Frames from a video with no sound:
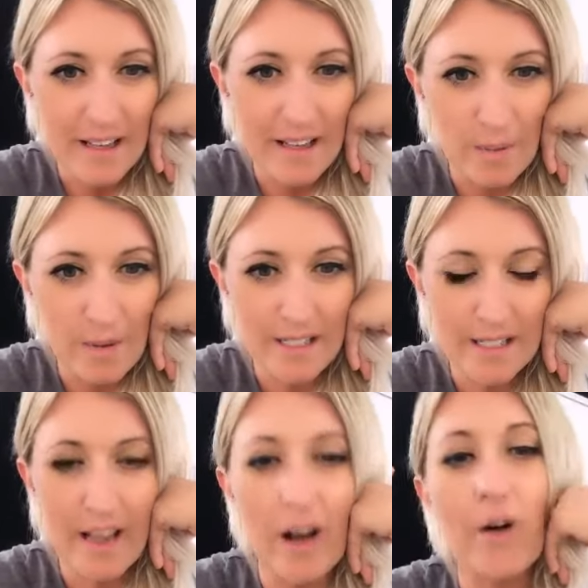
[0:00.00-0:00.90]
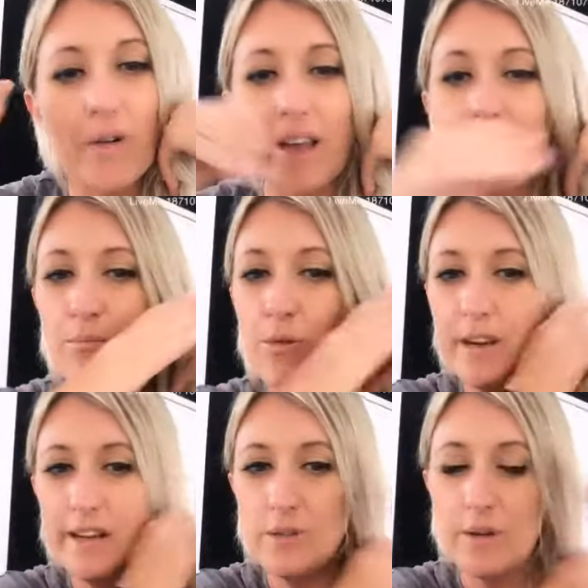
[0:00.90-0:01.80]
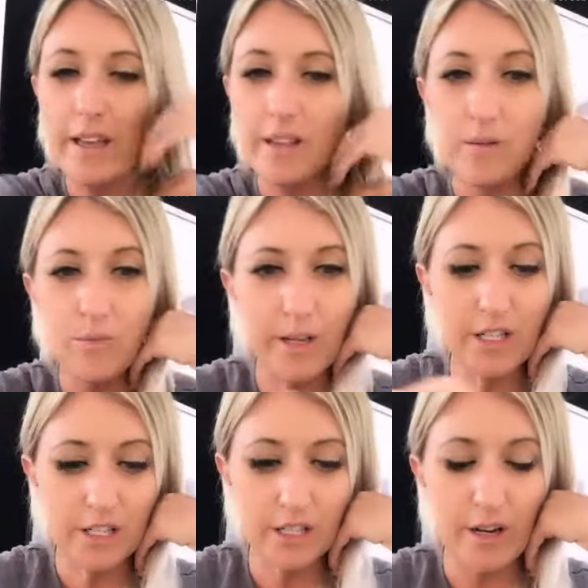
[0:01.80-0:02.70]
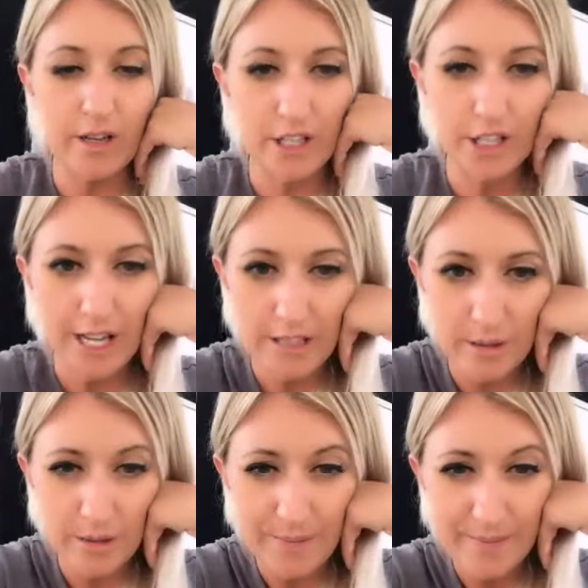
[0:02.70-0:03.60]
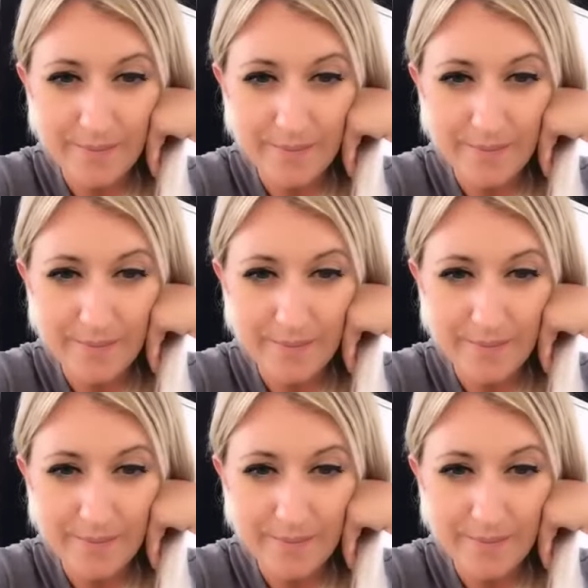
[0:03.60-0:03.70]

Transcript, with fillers: And I wanted to say, okay, Morgan, it's okay though. We can just talk in the chat though.